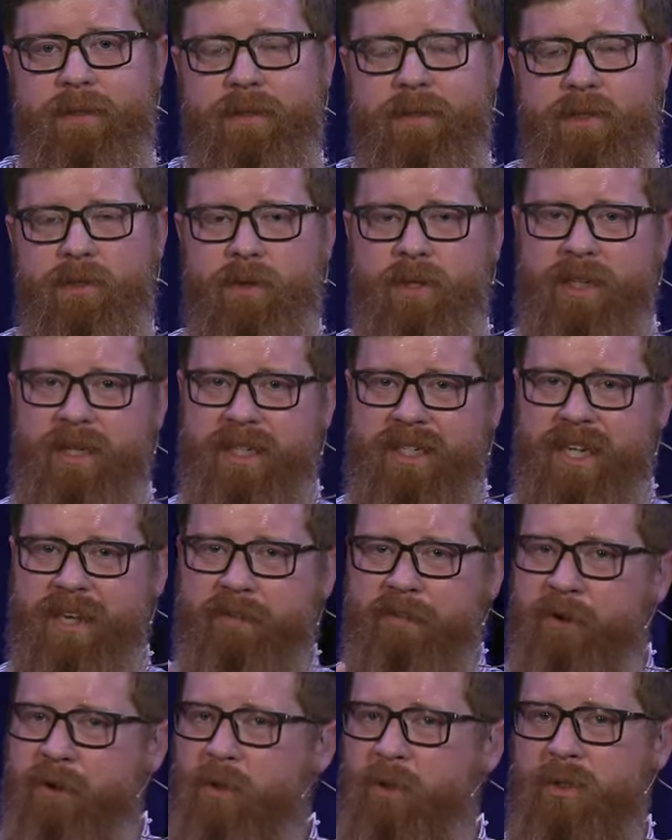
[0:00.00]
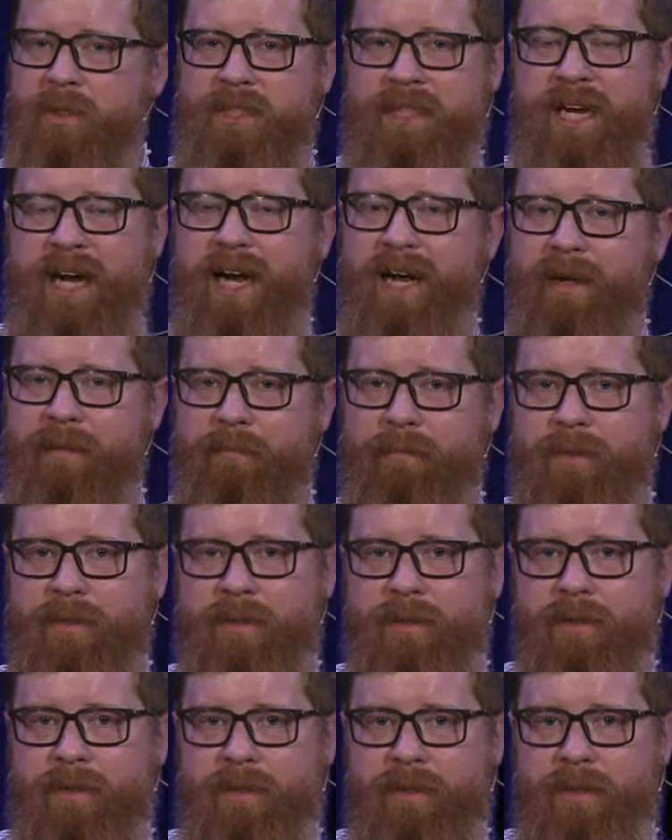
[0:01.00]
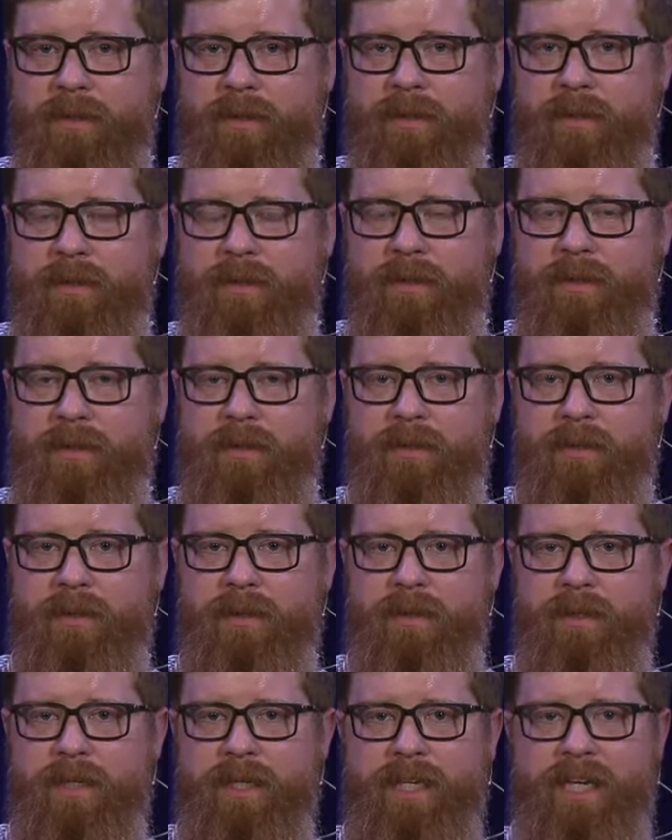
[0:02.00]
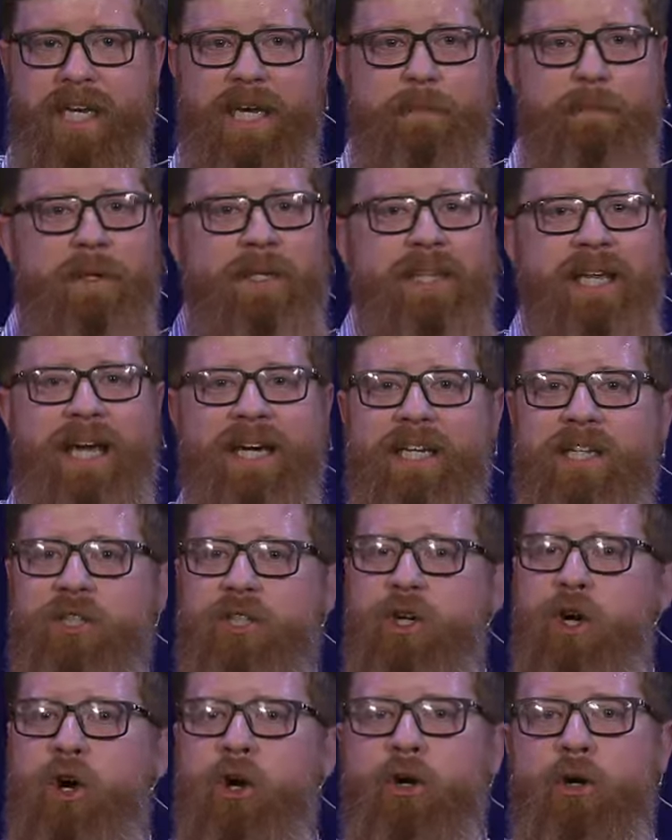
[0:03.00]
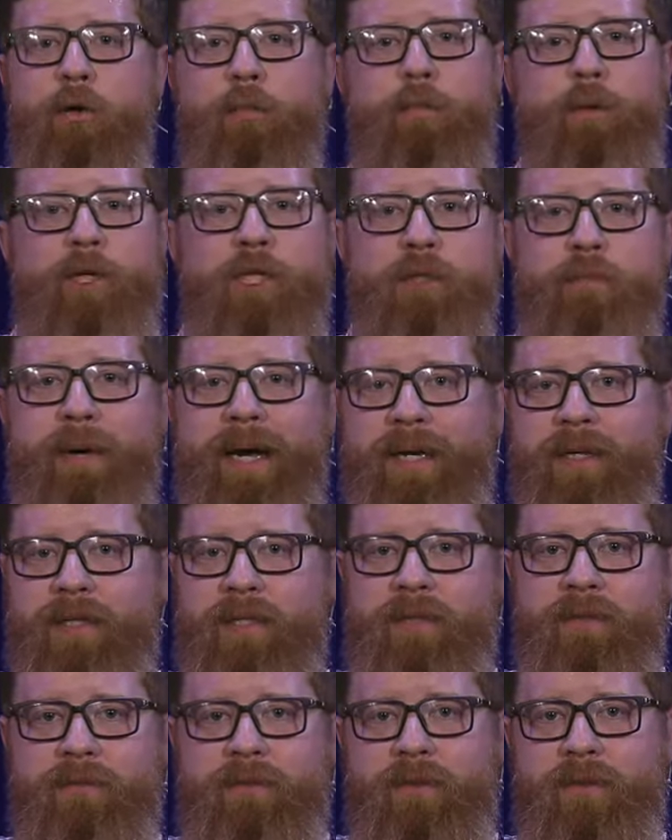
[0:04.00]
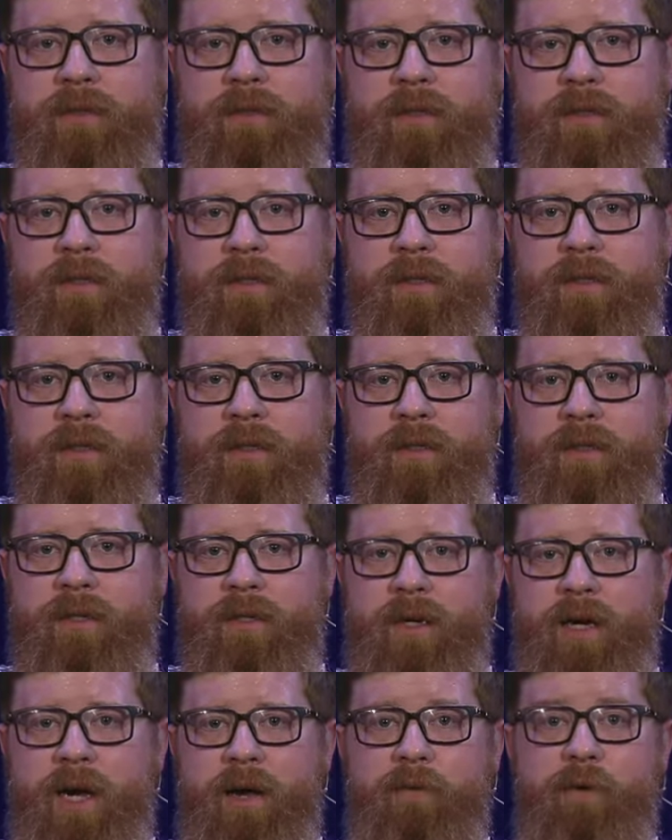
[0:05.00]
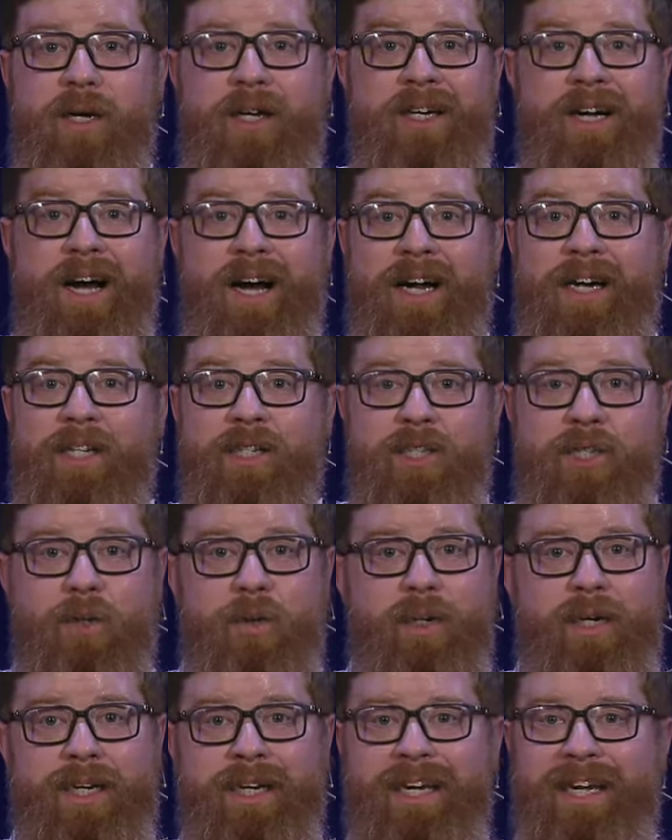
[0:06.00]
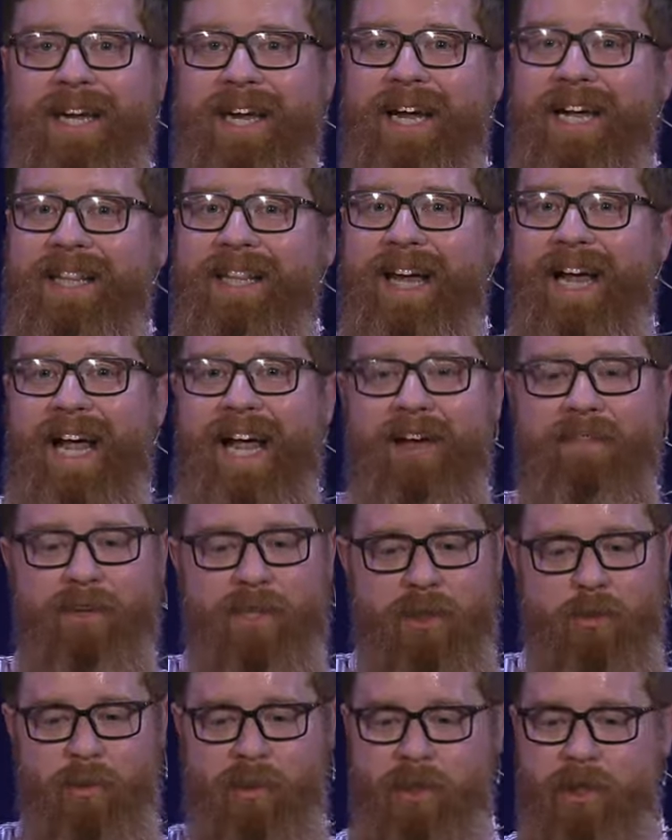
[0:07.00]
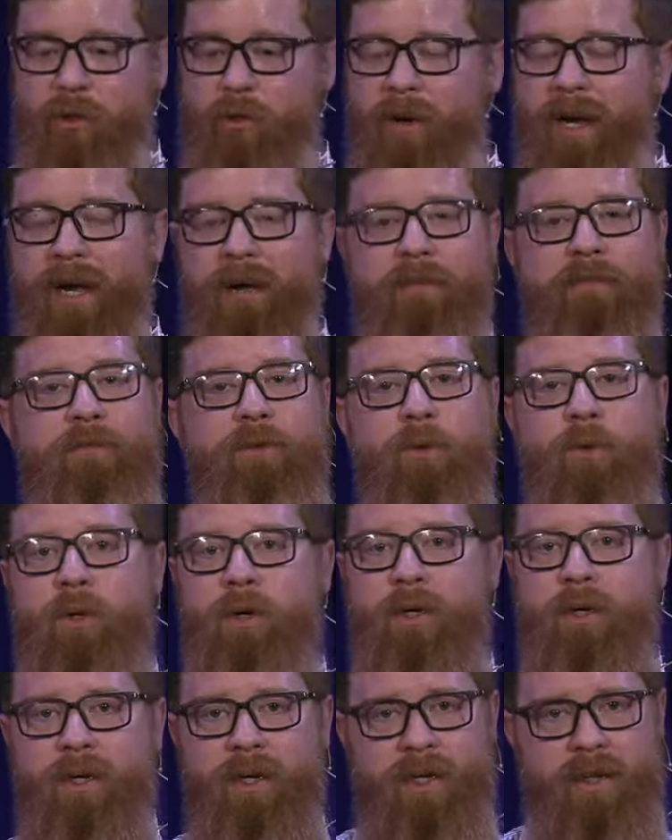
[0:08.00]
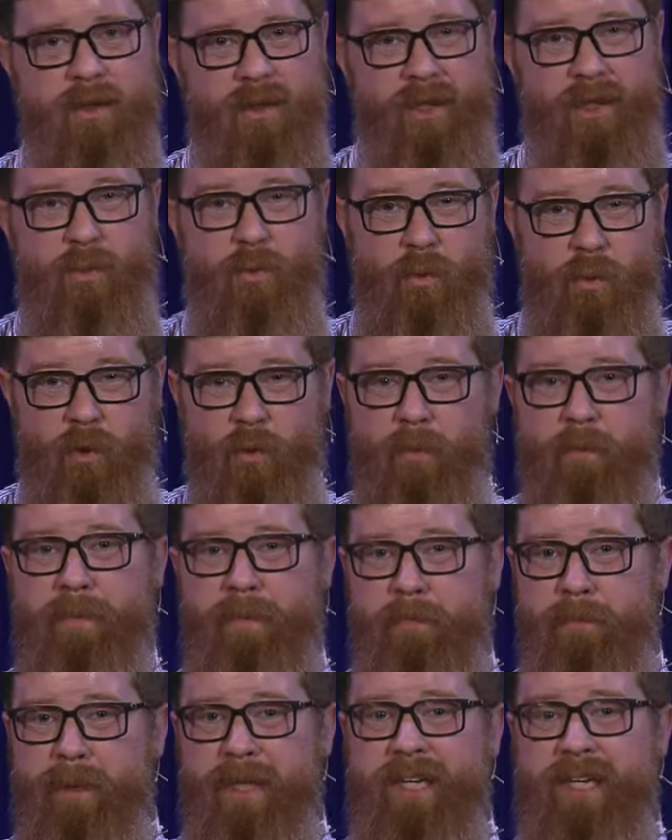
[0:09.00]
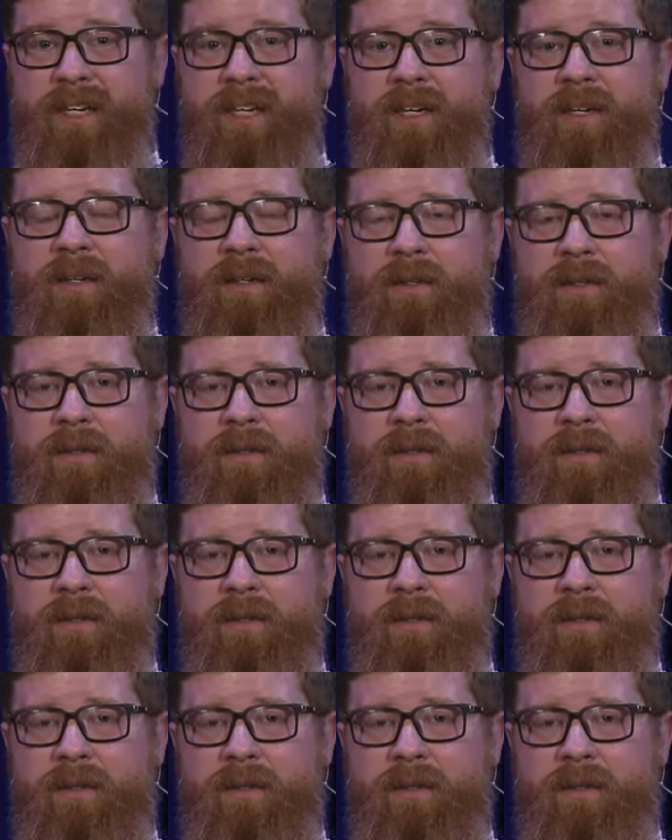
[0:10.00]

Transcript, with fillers: So, in the difficult times, keeping that eternal perspective of what God is doing in the heavens when the ground floor looks real bleak.